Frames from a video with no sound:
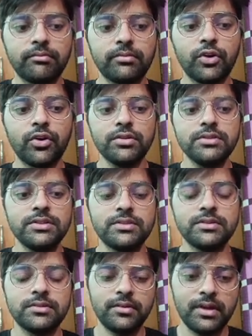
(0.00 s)
false,
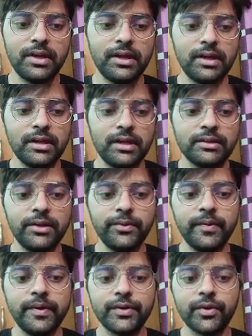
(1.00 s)
there will
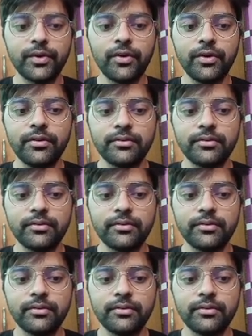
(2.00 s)
be draw,